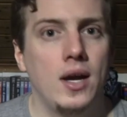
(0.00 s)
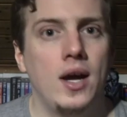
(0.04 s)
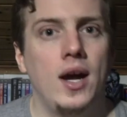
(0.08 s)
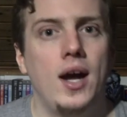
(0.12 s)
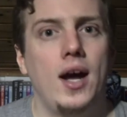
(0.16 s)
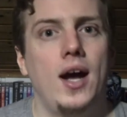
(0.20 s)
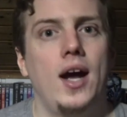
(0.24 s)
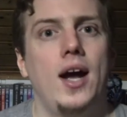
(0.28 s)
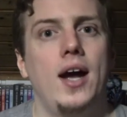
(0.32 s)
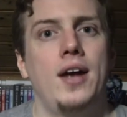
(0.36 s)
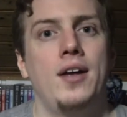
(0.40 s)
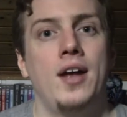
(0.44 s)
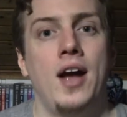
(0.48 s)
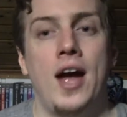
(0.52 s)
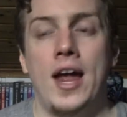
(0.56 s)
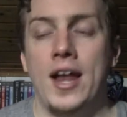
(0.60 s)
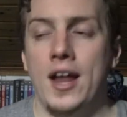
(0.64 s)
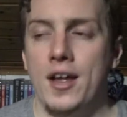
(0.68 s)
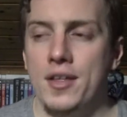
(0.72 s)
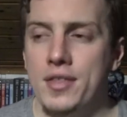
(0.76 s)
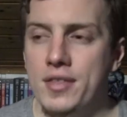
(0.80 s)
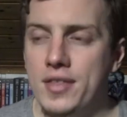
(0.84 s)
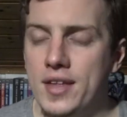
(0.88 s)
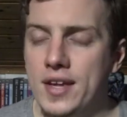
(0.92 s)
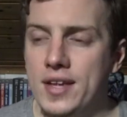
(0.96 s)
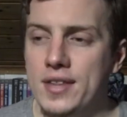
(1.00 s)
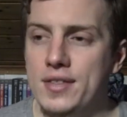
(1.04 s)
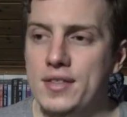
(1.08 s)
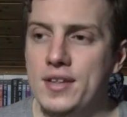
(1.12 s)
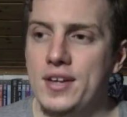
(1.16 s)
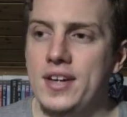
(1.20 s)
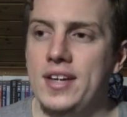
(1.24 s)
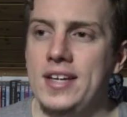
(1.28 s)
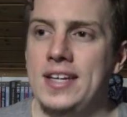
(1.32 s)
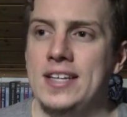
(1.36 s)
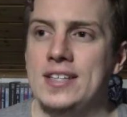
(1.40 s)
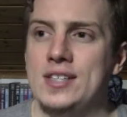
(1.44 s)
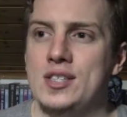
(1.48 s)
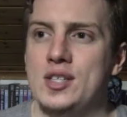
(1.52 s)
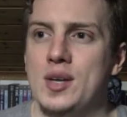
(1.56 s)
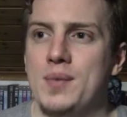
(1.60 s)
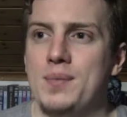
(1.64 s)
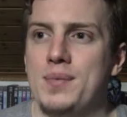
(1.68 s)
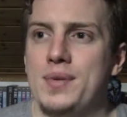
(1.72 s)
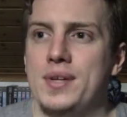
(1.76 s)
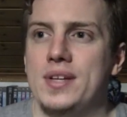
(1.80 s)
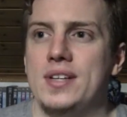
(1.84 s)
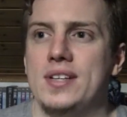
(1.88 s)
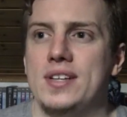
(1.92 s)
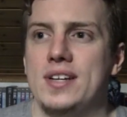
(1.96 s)
And I think that it's
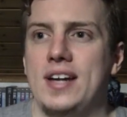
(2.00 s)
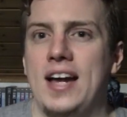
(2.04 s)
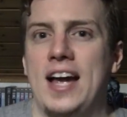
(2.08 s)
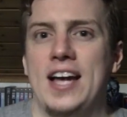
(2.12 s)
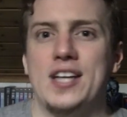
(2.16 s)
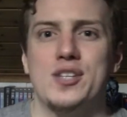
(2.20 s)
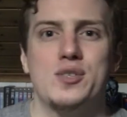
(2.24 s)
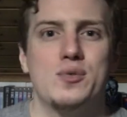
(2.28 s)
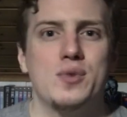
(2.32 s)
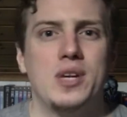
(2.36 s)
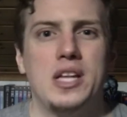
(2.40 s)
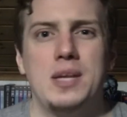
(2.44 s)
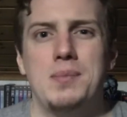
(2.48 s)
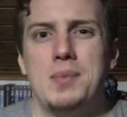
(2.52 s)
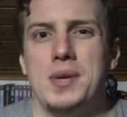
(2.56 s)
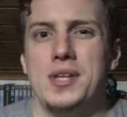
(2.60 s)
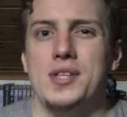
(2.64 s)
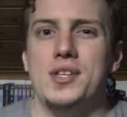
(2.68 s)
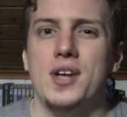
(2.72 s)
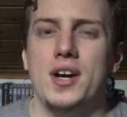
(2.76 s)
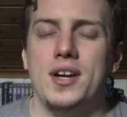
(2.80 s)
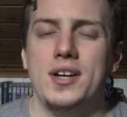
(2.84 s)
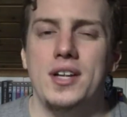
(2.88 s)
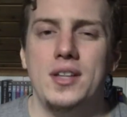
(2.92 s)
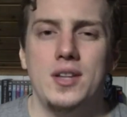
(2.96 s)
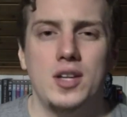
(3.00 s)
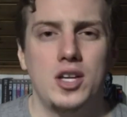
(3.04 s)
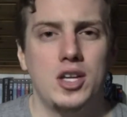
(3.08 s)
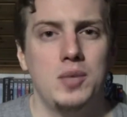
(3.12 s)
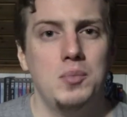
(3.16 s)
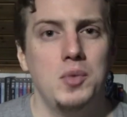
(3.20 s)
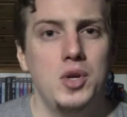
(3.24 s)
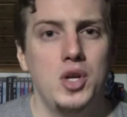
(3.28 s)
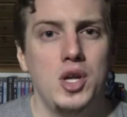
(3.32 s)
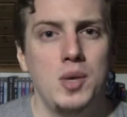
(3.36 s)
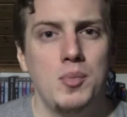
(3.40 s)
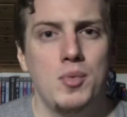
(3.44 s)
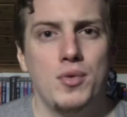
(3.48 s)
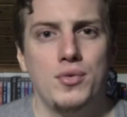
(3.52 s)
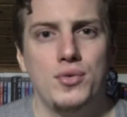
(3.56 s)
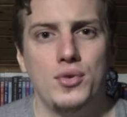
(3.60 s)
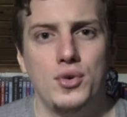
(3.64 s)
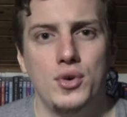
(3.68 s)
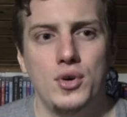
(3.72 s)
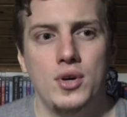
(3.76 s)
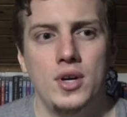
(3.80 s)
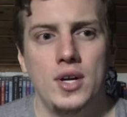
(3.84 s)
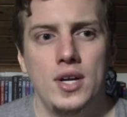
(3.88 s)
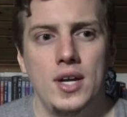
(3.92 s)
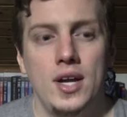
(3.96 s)
something that hasn't really been done in the community
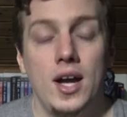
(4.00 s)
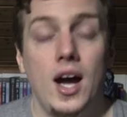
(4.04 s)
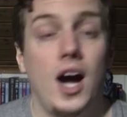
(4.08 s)
before.